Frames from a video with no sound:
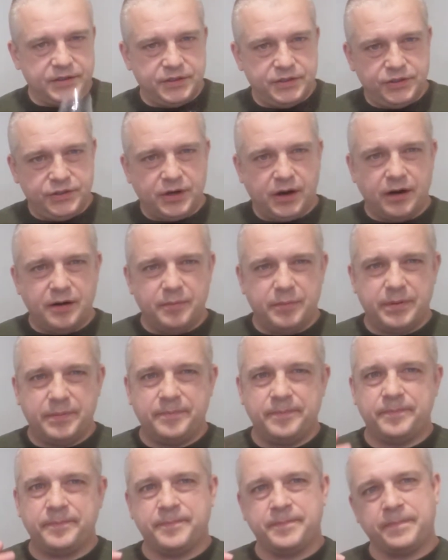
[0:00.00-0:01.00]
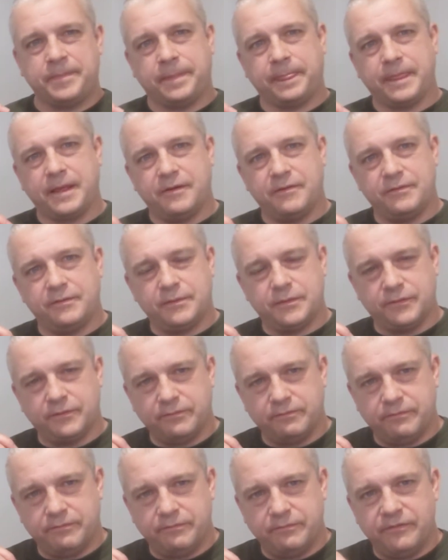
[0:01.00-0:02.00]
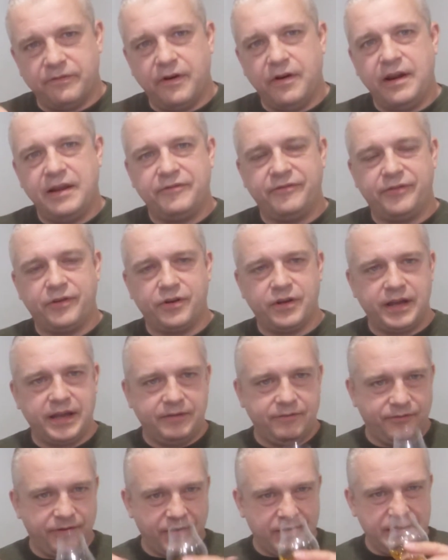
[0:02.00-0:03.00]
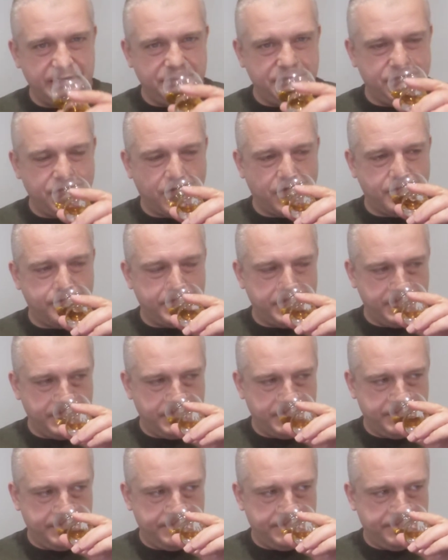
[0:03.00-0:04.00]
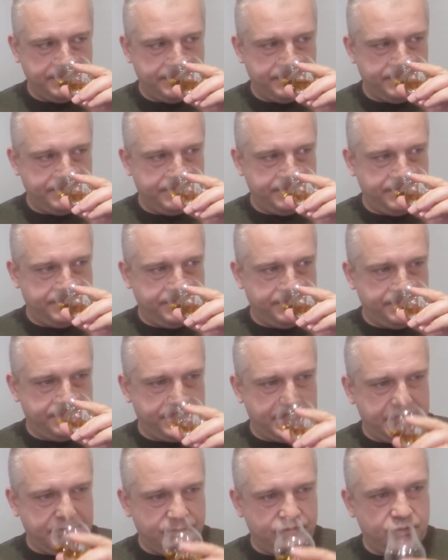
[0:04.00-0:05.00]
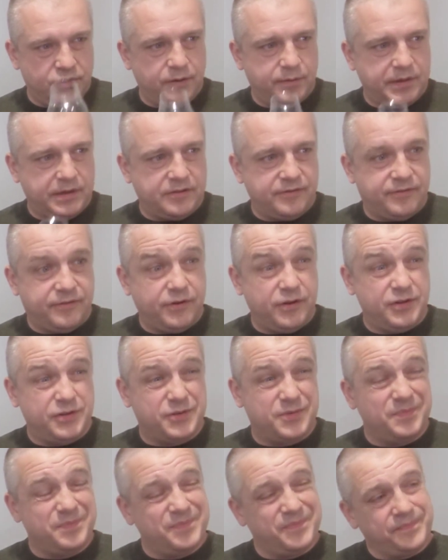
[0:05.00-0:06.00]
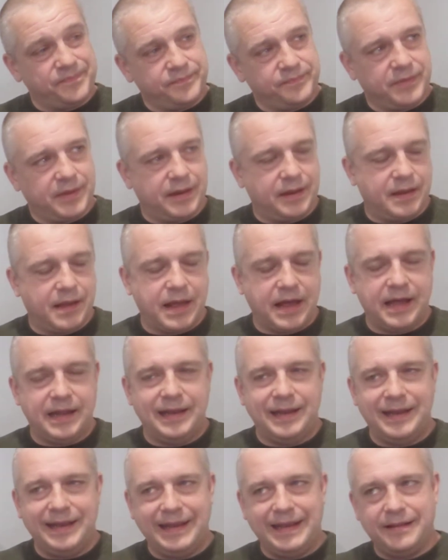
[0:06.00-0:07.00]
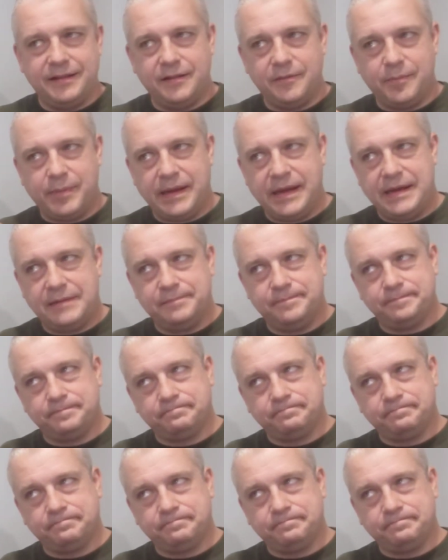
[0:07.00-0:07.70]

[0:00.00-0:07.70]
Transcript: Sharp. Very fruity, very sharp. Tropical fruits. A little bit